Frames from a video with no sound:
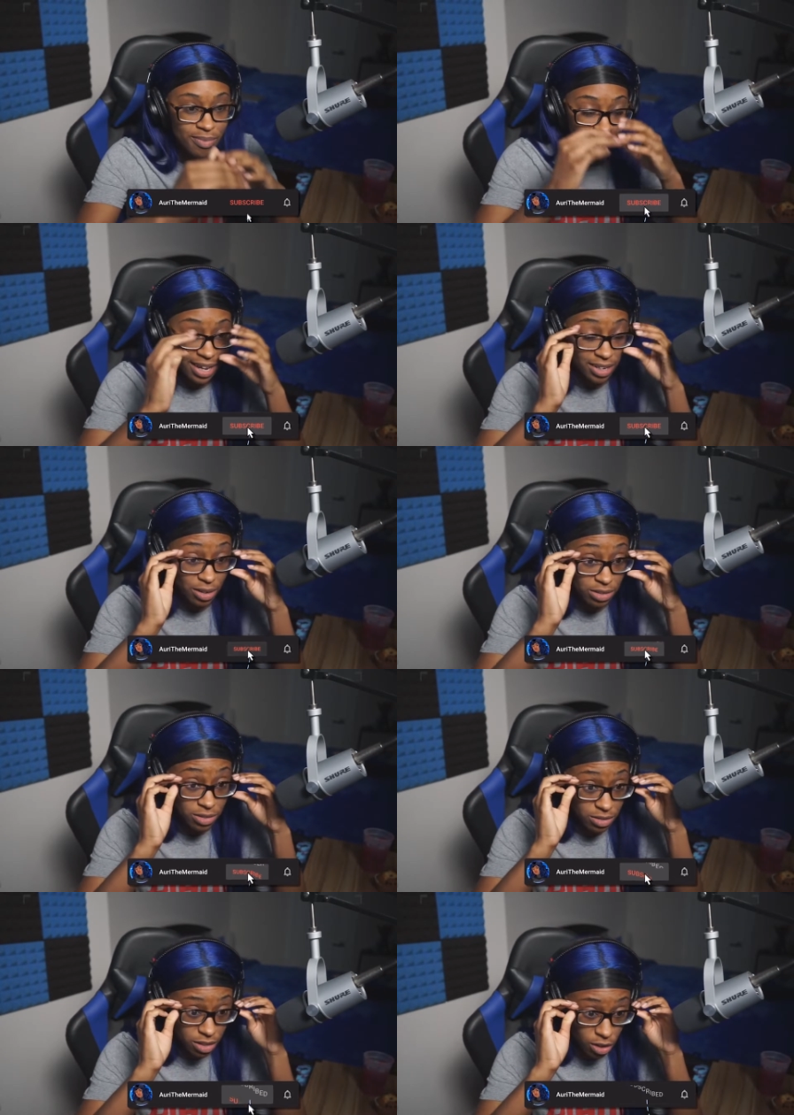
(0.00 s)
and there,
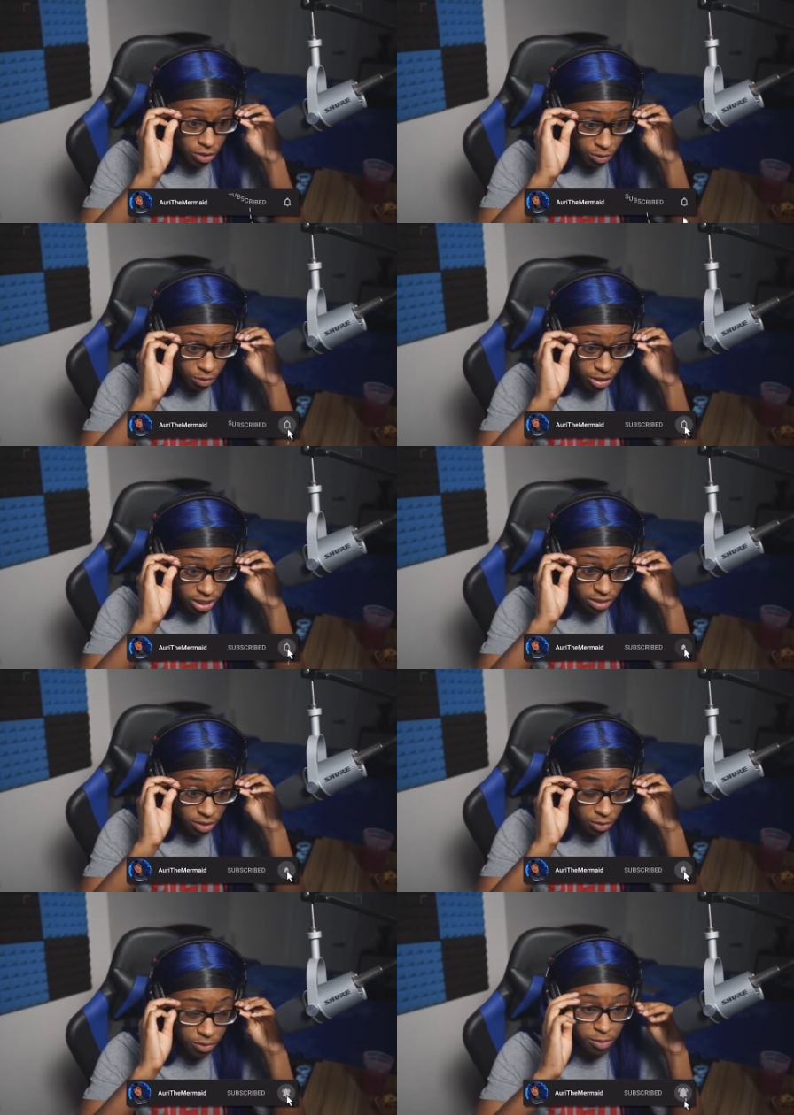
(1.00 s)
you know, the reason,
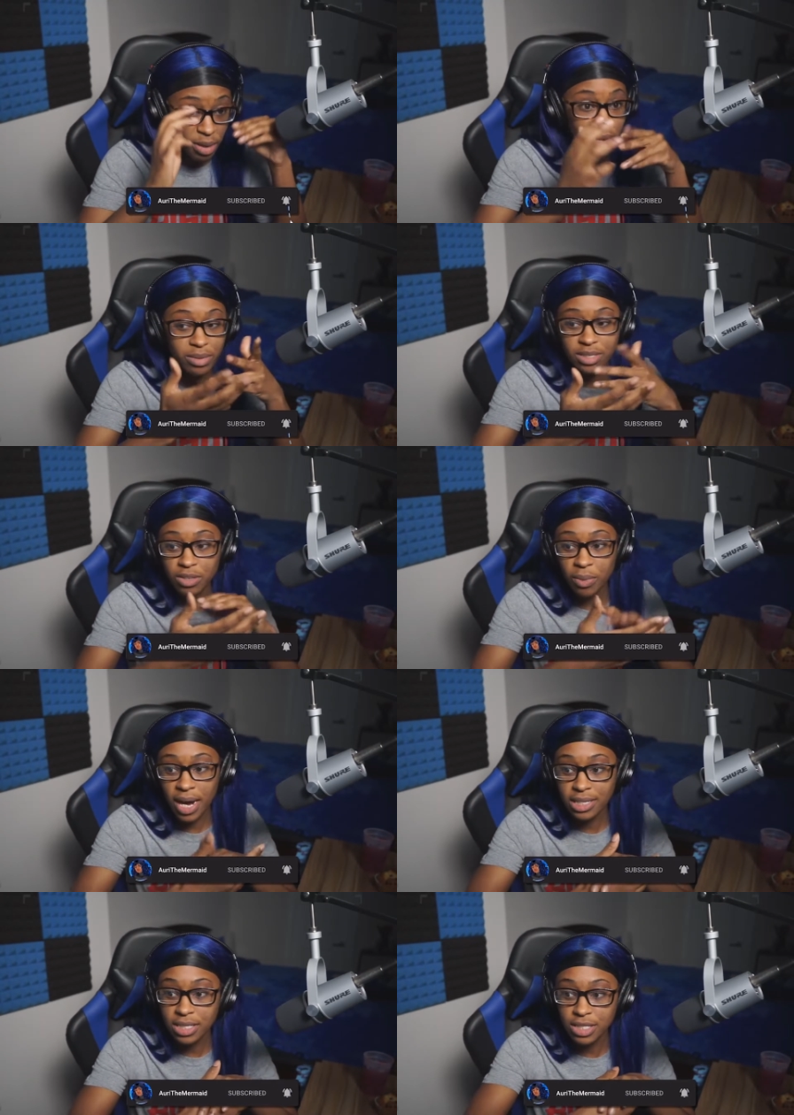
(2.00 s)
the main reason
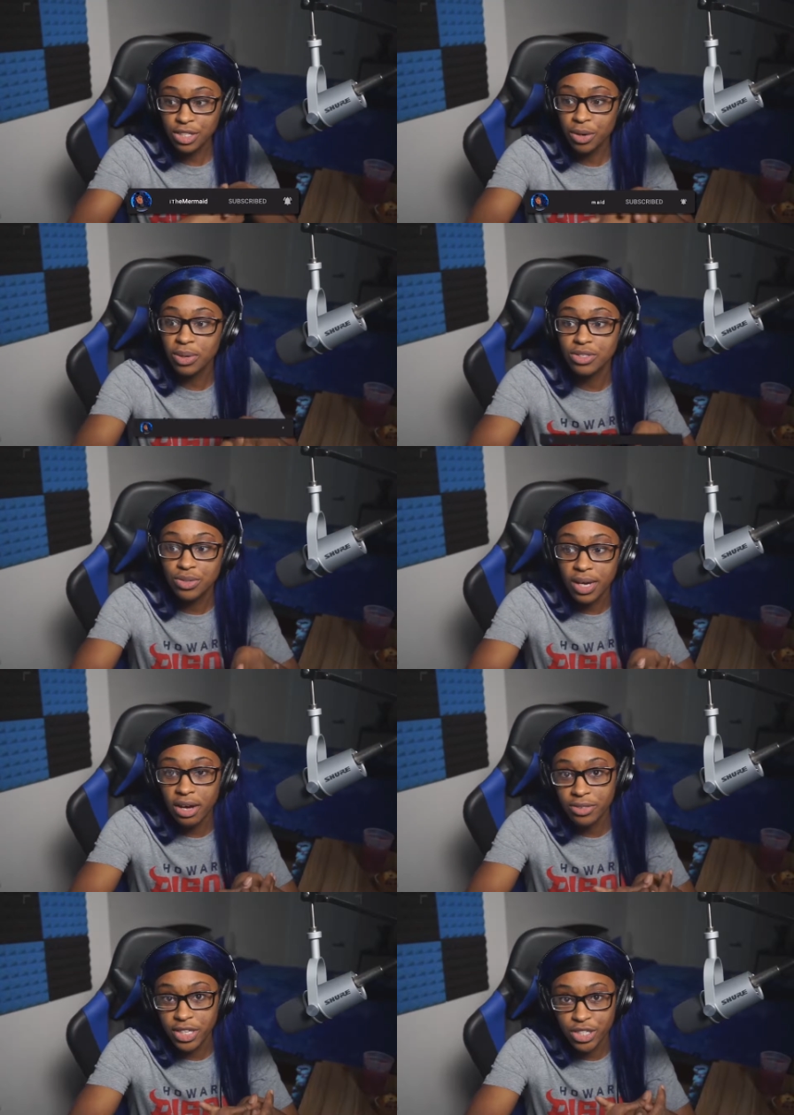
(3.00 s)
why is just, you know, due to
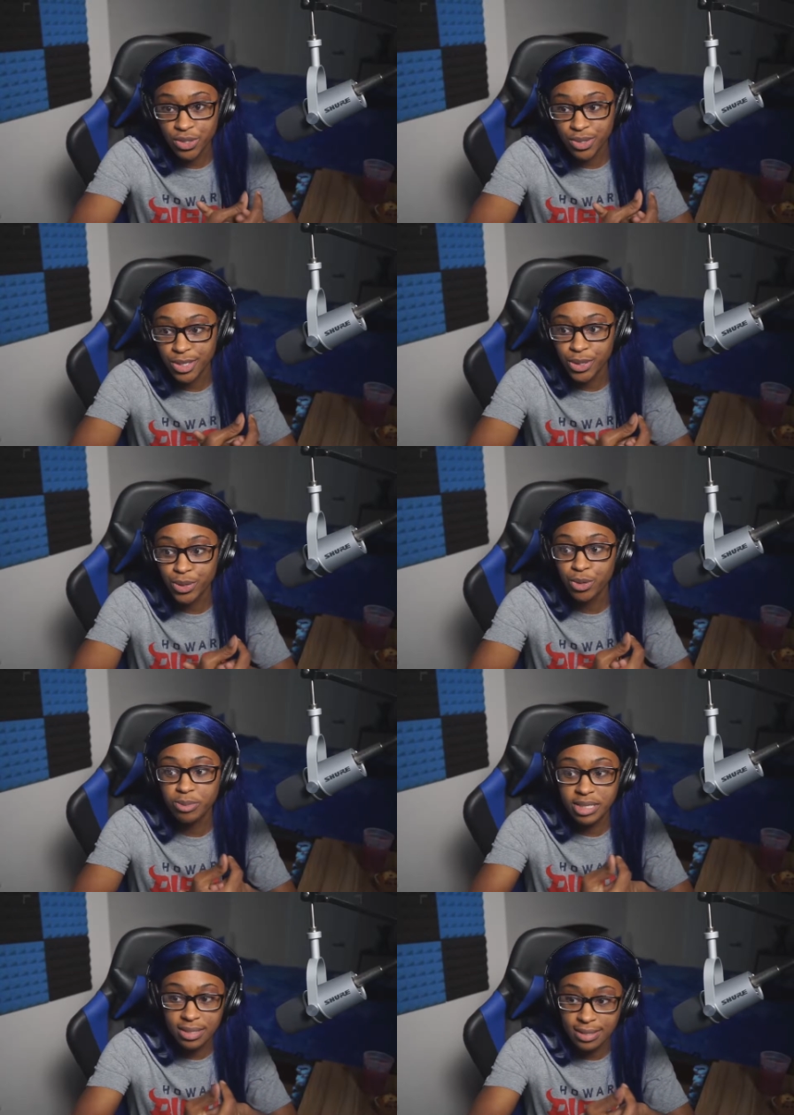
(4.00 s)
health issues, you know,
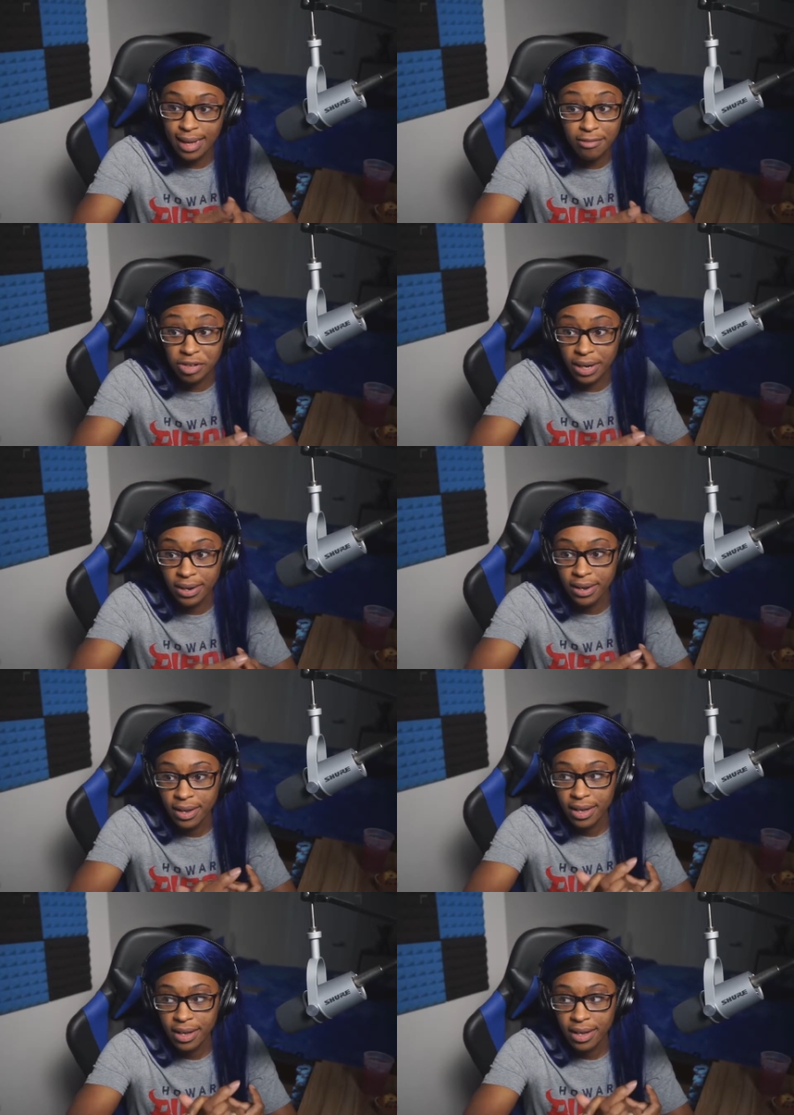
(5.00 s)
lupus is not fun.